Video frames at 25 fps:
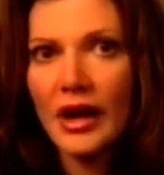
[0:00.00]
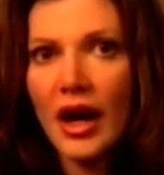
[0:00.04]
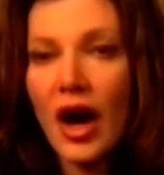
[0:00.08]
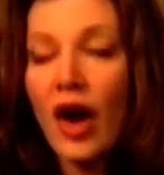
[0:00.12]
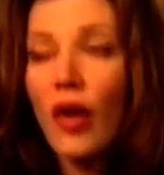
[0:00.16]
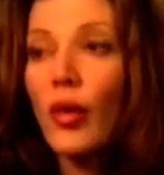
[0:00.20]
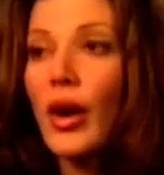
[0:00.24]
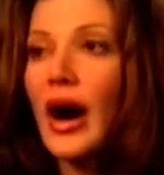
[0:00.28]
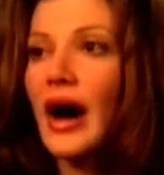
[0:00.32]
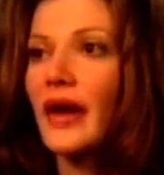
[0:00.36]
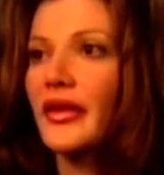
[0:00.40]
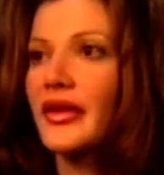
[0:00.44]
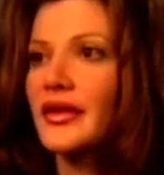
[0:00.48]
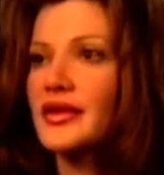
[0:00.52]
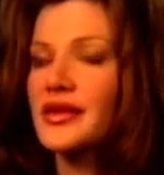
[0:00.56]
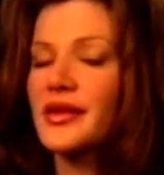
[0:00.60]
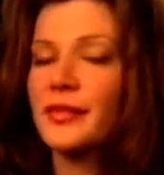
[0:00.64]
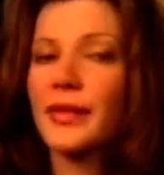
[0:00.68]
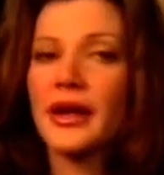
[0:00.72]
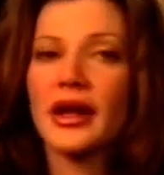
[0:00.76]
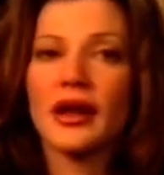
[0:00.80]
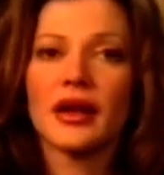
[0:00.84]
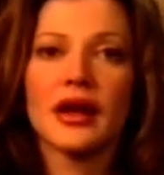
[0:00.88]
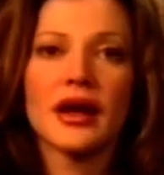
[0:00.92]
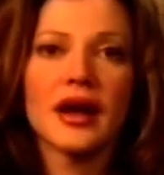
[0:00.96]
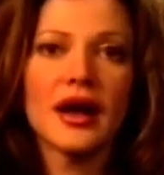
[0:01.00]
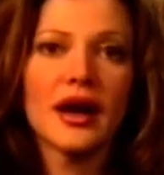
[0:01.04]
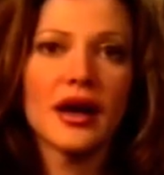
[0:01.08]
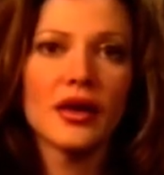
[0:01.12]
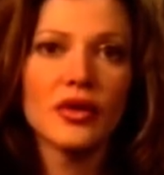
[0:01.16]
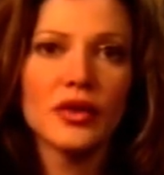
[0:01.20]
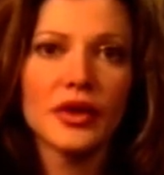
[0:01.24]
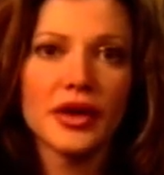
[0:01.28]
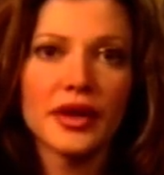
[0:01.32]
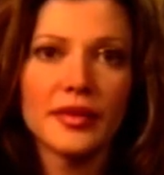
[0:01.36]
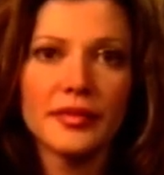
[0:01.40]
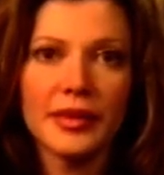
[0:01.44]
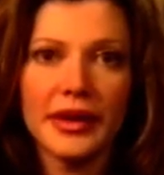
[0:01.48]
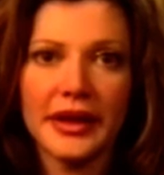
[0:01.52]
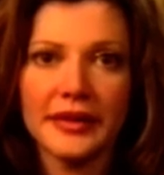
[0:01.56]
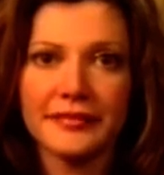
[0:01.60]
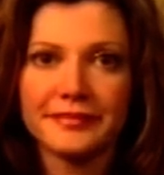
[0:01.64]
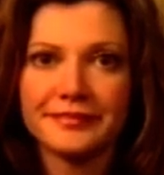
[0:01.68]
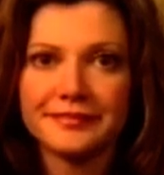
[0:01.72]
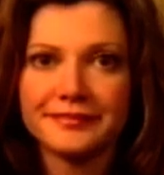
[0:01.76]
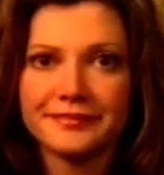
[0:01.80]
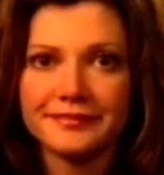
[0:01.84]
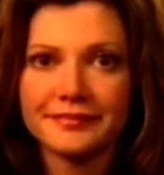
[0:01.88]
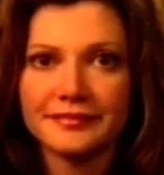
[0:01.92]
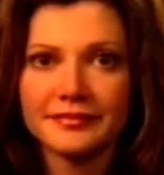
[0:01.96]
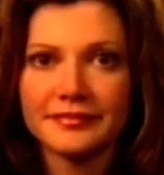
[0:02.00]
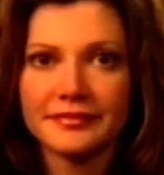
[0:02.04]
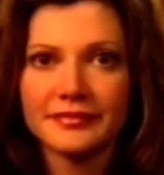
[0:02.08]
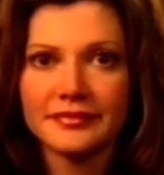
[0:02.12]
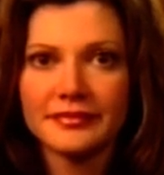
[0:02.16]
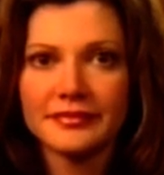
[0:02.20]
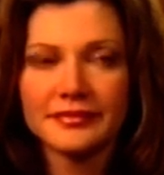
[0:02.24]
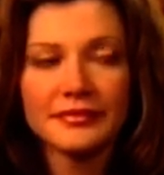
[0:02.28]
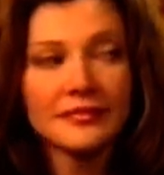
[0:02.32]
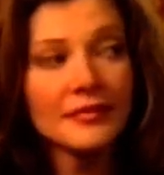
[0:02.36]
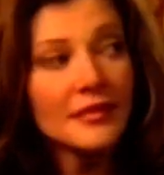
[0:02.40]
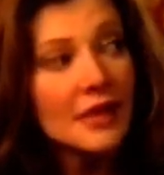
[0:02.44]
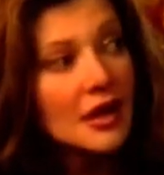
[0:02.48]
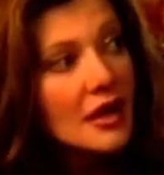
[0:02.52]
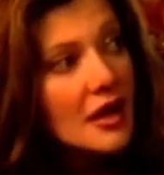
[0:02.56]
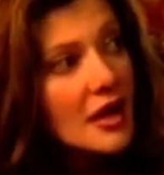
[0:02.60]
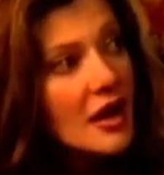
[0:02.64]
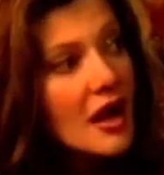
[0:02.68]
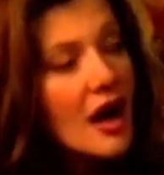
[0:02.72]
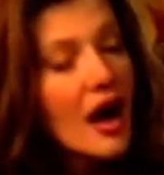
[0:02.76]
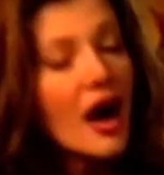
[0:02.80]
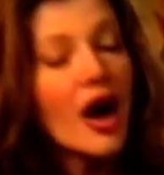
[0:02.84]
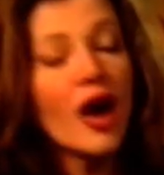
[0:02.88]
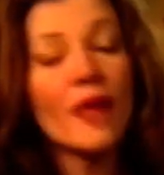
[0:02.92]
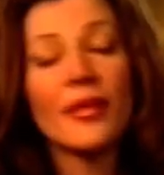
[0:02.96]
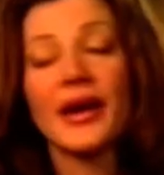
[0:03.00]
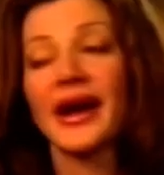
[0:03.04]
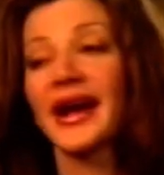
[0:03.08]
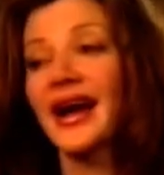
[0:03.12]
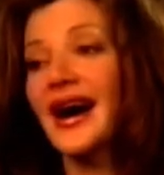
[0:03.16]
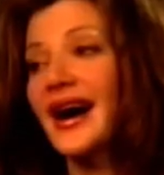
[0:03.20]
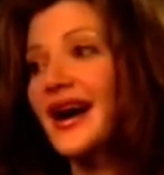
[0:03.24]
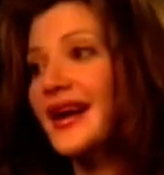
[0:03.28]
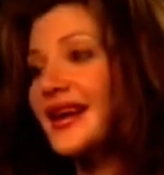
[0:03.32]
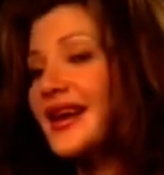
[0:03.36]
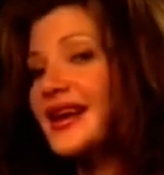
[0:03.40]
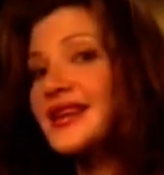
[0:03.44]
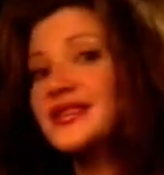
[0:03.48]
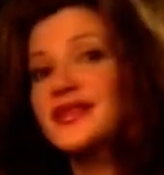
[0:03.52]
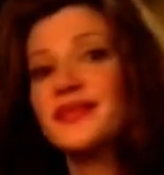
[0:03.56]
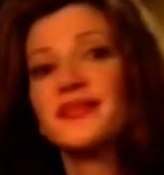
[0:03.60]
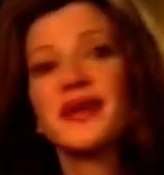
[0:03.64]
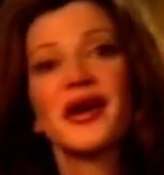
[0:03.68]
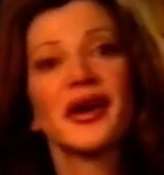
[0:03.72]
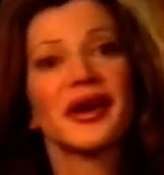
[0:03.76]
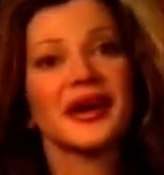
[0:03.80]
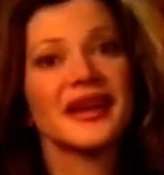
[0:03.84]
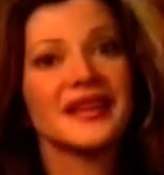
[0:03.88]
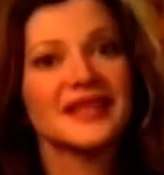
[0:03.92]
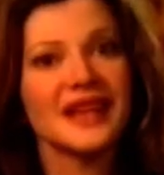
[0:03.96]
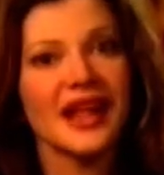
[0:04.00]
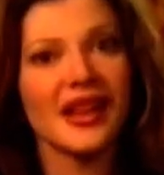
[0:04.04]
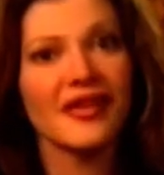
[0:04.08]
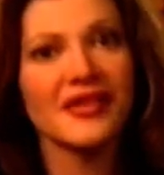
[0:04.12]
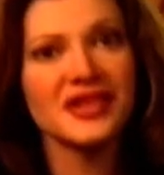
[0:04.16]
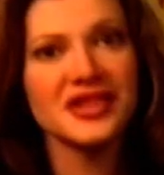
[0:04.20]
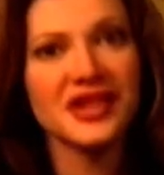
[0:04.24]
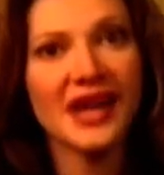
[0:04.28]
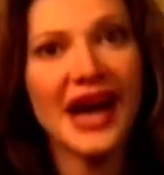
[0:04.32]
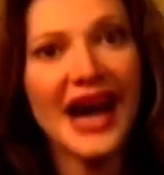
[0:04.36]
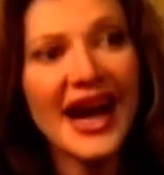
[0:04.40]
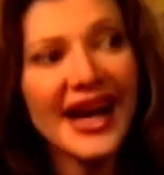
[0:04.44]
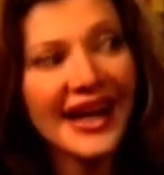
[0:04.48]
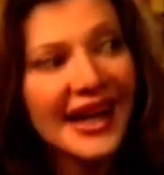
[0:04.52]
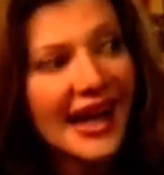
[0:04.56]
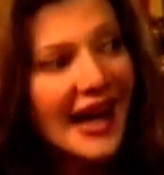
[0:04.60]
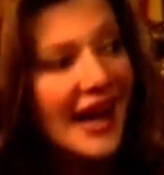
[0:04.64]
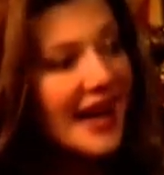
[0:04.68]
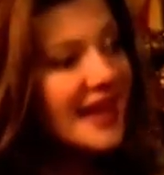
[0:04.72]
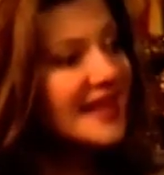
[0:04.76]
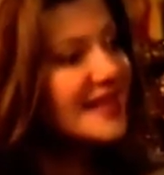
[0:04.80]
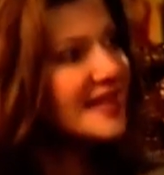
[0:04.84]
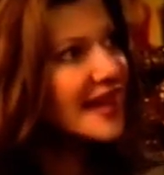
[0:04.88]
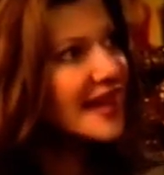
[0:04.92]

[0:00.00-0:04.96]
Oh, wow, there's the bell. Uh, who could it be? Oh, my God, it's American television icon